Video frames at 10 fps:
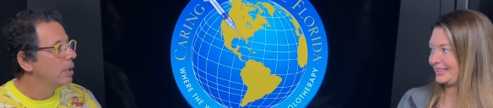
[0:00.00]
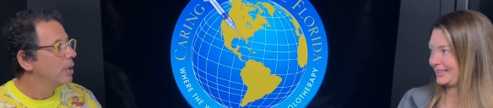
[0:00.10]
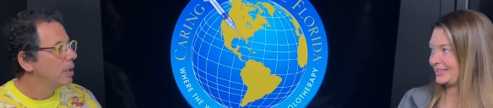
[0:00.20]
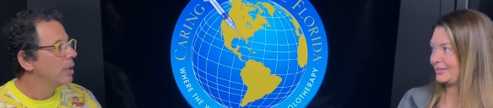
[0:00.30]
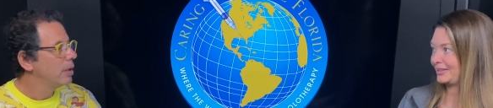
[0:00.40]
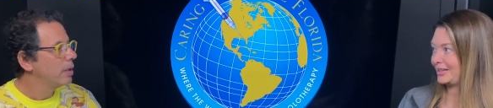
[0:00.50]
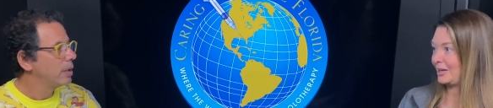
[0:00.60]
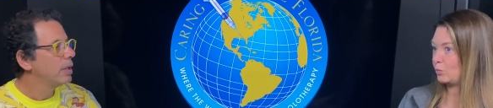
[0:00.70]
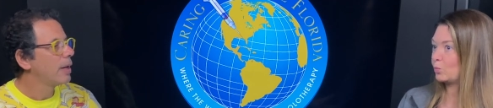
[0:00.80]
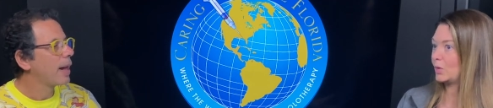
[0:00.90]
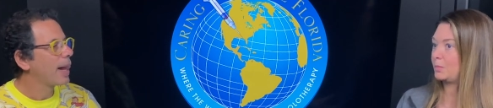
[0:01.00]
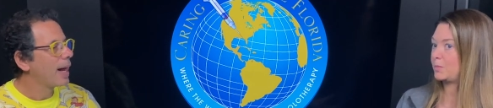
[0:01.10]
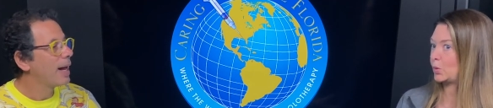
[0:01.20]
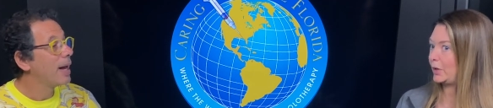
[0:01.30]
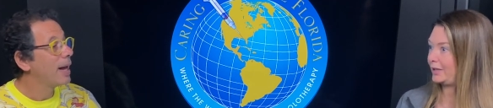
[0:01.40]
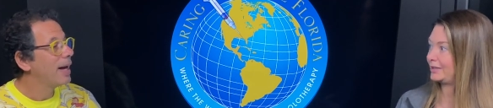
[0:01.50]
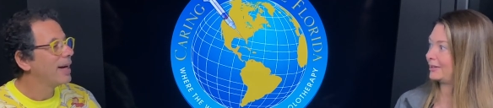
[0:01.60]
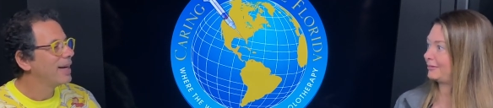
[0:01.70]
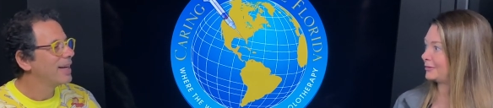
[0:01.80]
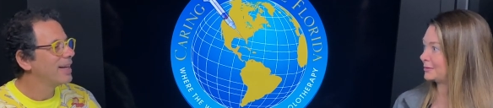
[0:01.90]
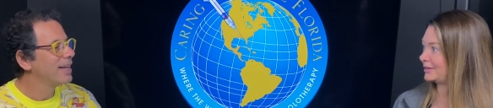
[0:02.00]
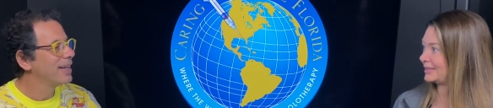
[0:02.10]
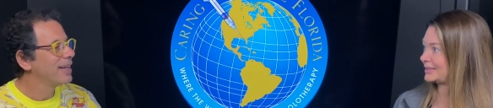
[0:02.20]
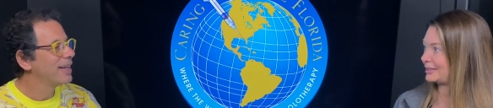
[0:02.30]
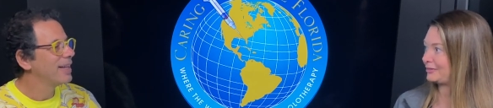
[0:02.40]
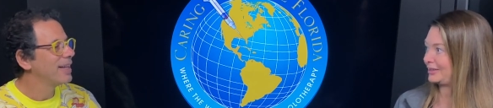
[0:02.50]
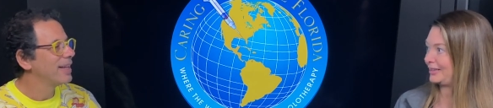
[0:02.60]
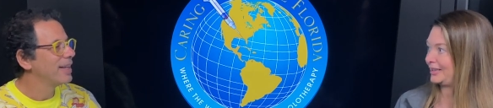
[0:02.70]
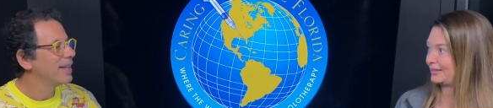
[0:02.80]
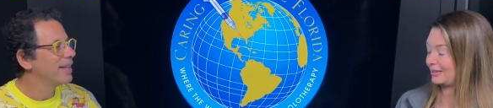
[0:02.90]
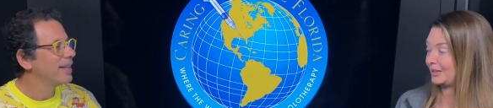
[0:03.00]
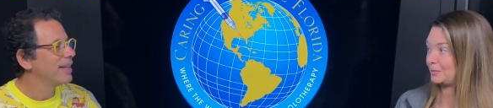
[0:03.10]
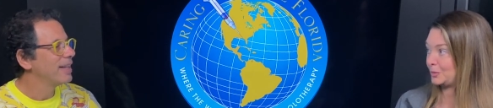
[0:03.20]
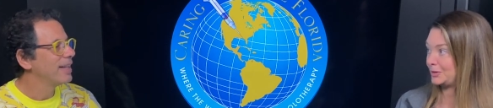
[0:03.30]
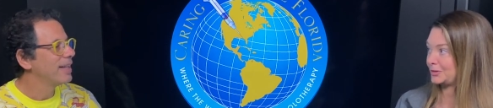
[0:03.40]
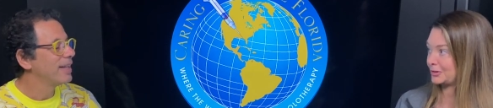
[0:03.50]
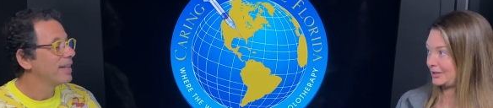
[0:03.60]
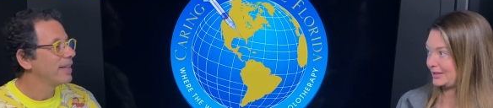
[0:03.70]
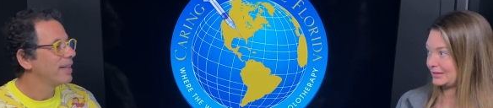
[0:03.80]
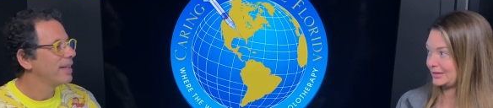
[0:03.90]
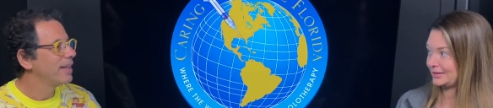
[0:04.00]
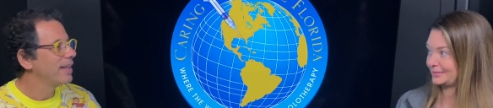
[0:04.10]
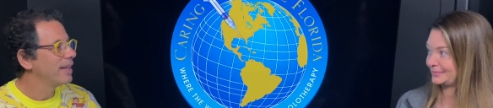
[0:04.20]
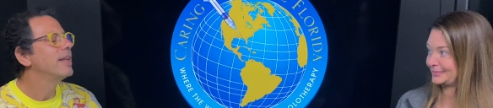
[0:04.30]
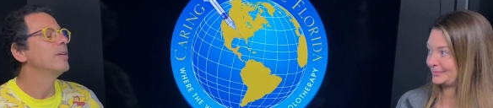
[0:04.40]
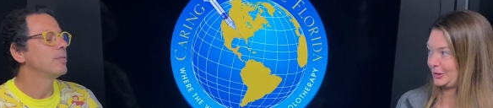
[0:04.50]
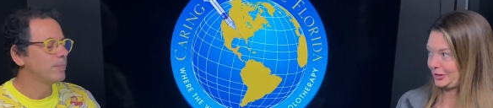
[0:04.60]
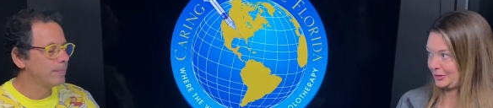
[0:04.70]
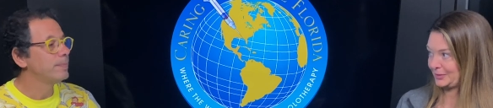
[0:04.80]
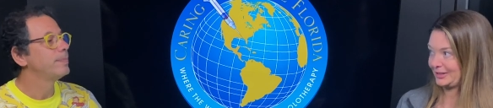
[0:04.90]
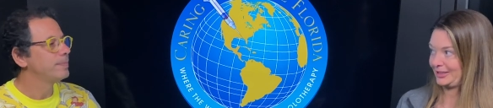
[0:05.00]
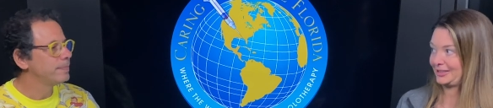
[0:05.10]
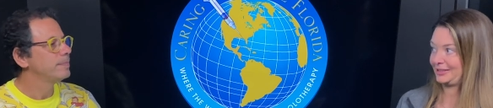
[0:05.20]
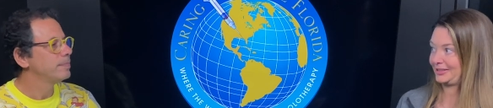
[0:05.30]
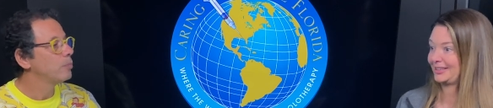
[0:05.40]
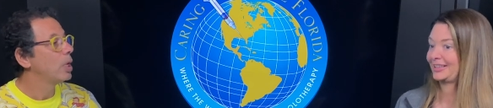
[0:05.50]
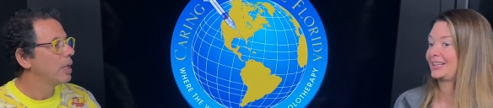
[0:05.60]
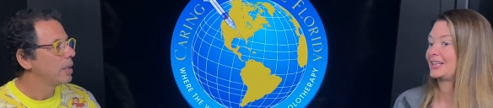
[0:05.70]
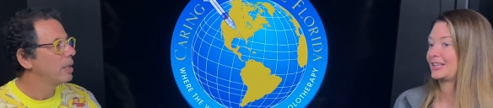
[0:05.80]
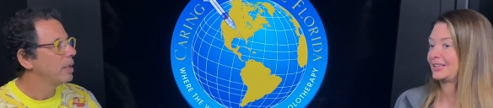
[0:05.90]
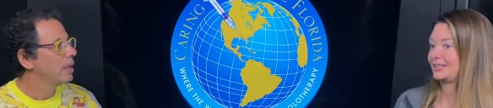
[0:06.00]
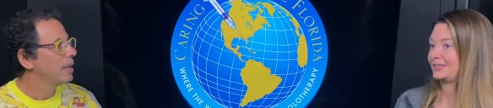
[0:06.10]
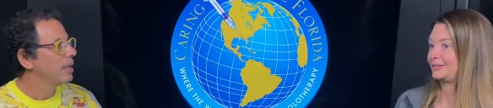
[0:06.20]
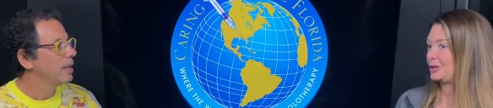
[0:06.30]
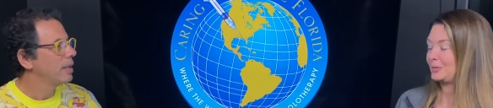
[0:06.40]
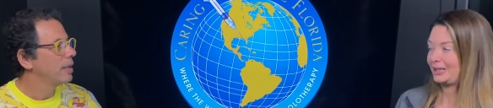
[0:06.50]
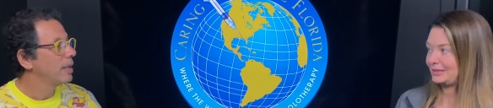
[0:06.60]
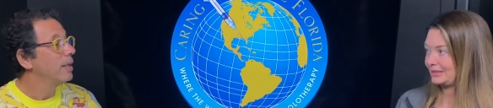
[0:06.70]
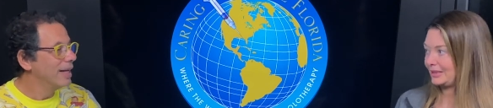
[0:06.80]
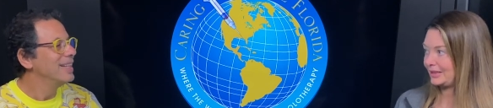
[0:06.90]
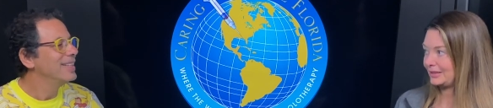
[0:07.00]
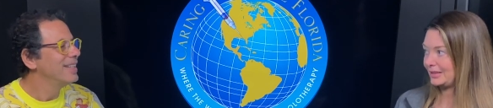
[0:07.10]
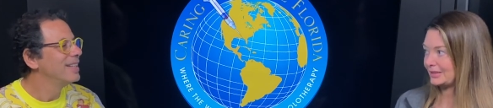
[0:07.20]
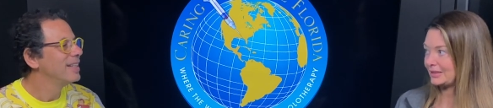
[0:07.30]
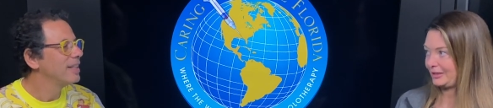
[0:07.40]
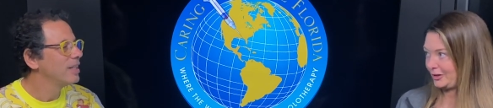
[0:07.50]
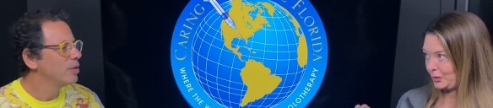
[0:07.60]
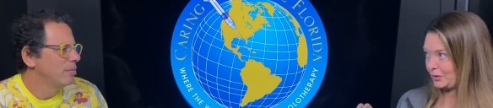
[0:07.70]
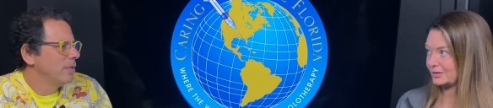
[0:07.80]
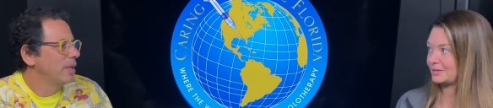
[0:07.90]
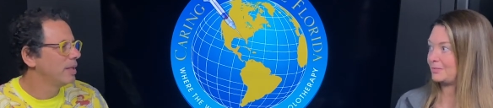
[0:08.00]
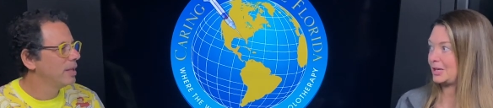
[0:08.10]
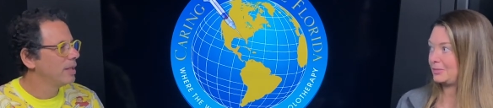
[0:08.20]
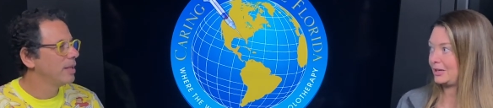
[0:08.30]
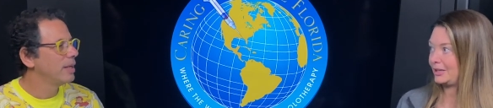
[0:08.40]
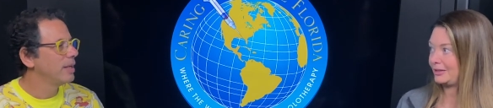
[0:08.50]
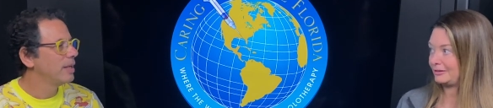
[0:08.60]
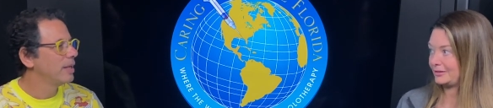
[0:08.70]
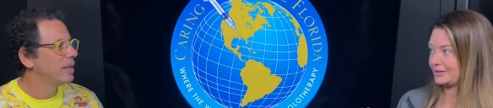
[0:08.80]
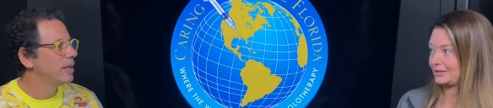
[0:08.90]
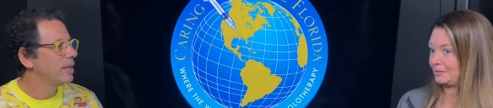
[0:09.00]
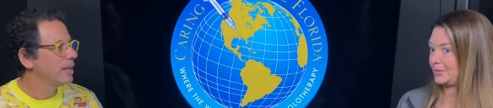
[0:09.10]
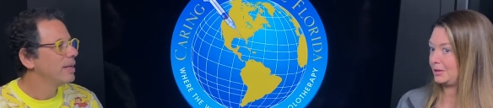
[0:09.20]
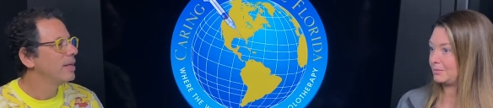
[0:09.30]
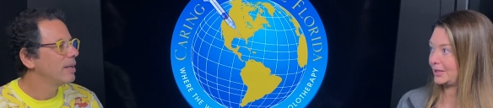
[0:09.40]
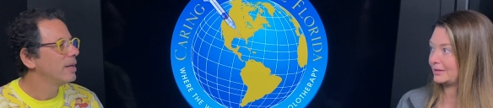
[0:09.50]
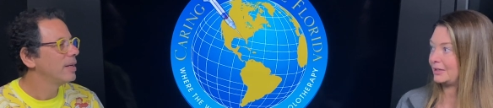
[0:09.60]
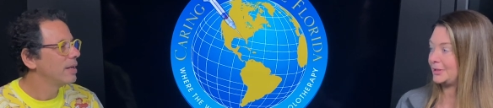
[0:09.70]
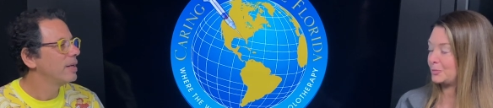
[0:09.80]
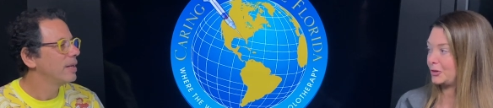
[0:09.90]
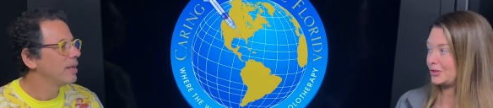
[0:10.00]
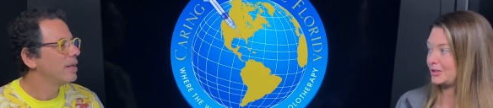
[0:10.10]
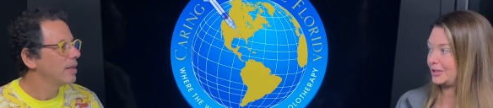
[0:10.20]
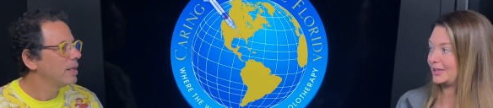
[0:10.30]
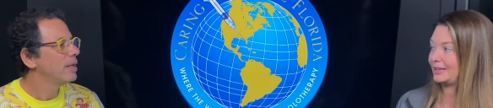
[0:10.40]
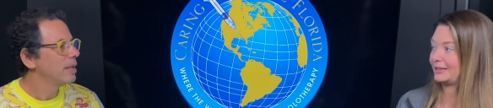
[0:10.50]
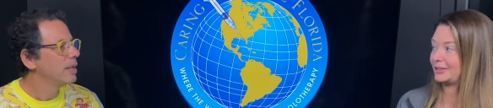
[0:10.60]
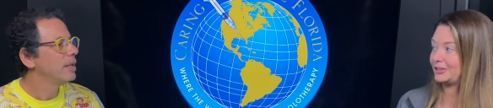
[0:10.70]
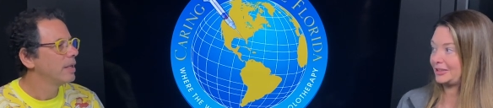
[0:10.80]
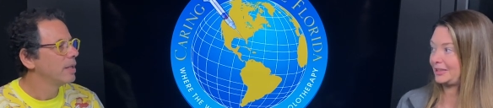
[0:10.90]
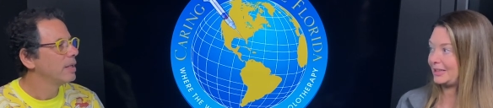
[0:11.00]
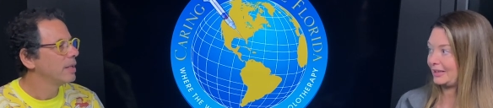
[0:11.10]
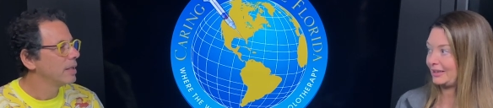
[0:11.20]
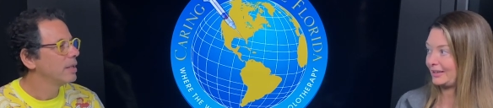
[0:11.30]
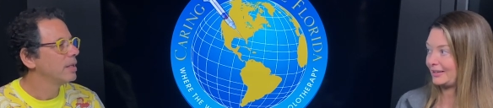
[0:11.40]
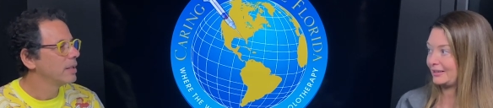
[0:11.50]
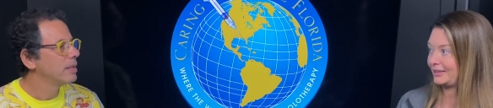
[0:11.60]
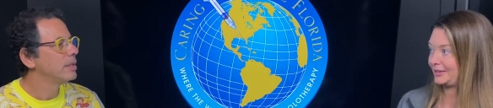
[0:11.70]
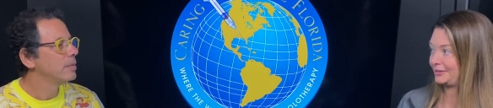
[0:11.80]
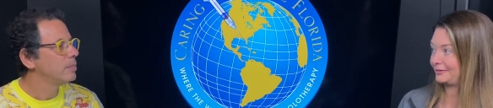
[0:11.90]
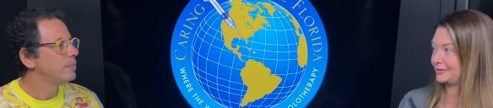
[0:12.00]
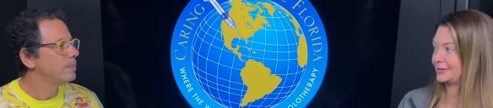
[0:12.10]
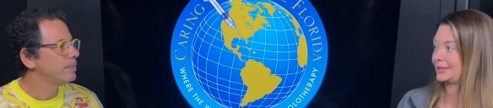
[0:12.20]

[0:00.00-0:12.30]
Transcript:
Speaker 1: Like at a point of through this, I felt like I'm almost crazy. You know, like nobody's getting this. I know there's my body. There is something big time wrong, and couldn't get any kind of